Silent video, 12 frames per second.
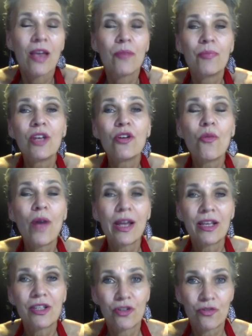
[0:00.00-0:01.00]
Peter
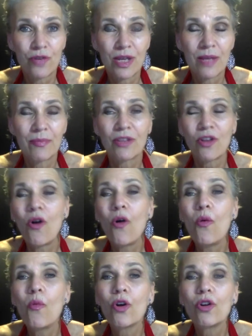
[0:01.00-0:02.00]
Wege's dream that the
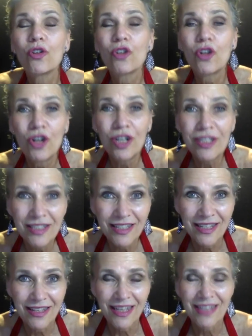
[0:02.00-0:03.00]
whole world could
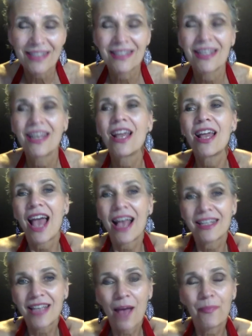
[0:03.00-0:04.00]
see this
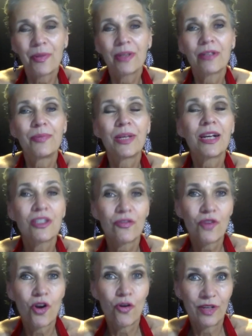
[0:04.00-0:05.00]
has happened because of
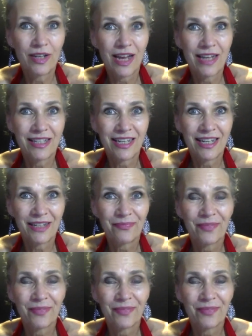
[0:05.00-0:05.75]
COVID-19.